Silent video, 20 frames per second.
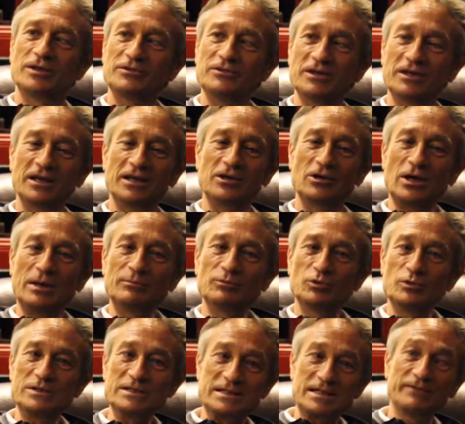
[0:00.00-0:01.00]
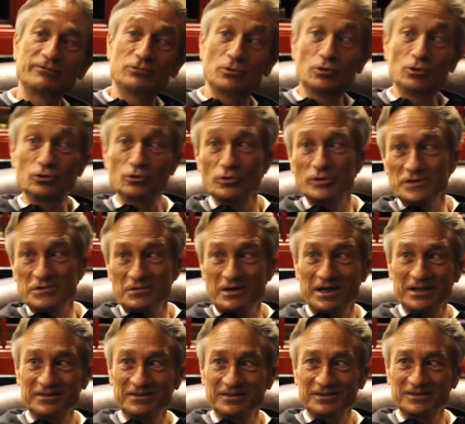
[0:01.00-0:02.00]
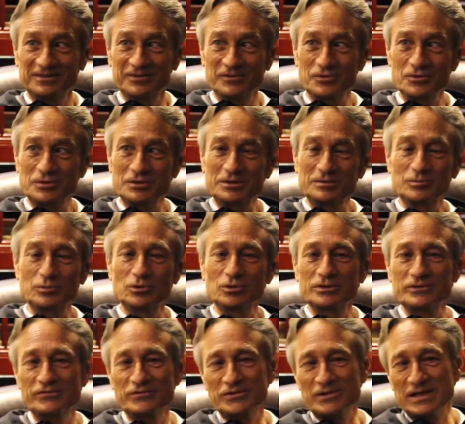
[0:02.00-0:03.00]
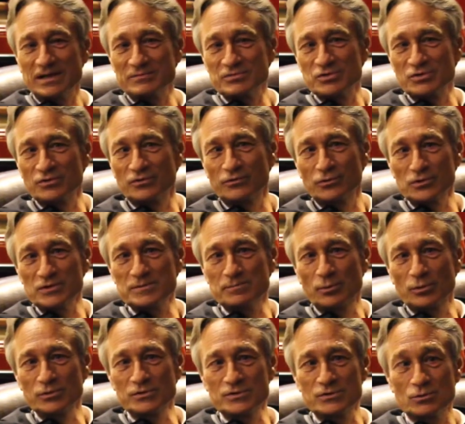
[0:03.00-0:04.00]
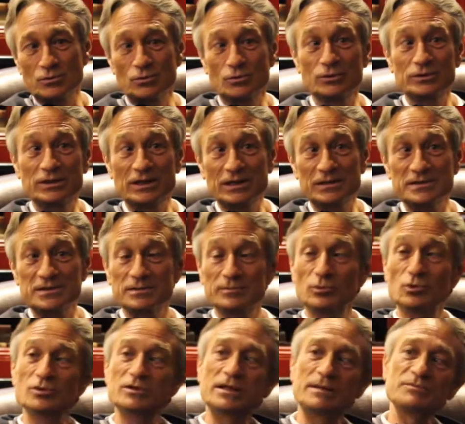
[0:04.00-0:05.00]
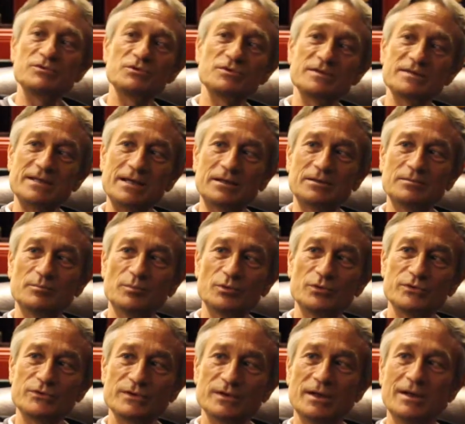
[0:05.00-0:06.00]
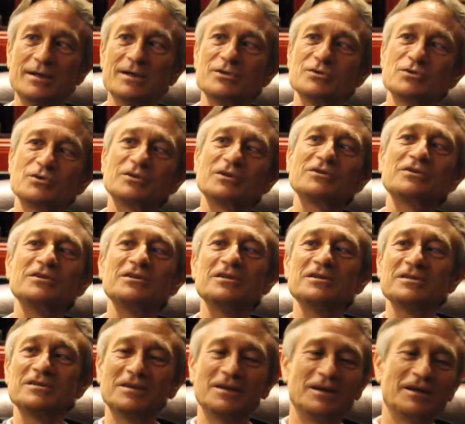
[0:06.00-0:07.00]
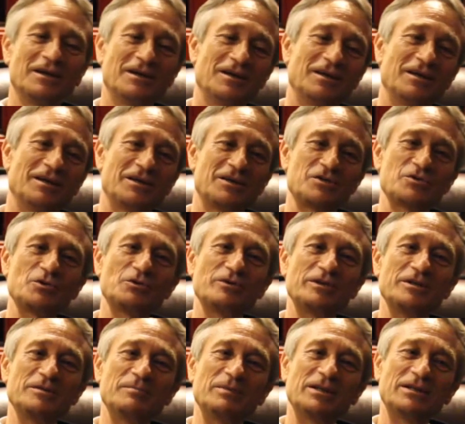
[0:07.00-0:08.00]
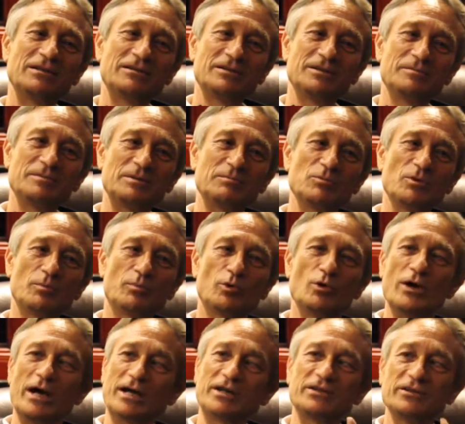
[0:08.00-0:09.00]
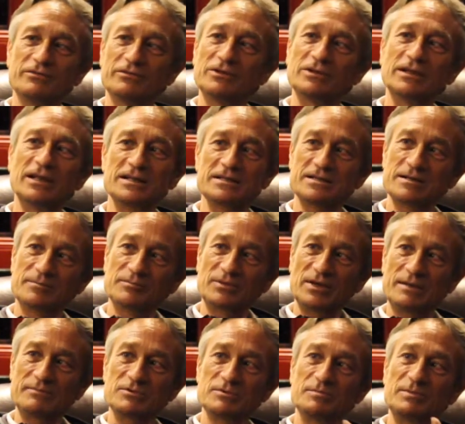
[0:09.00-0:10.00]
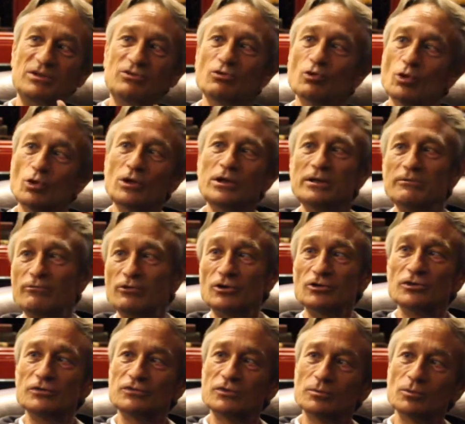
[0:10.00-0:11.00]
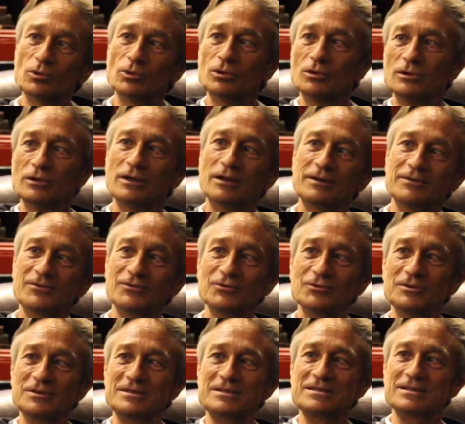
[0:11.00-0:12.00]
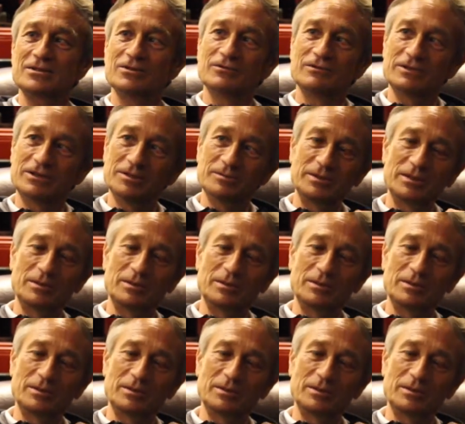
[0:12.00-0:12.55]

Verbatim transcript: that he can come to his left or to his right. So the ball, if it comes to the first post, or he gets the ball comes to the second post, so that he has already been a little bit more proactive in that sometimes, a bit too early in front of the ball. So instead of a little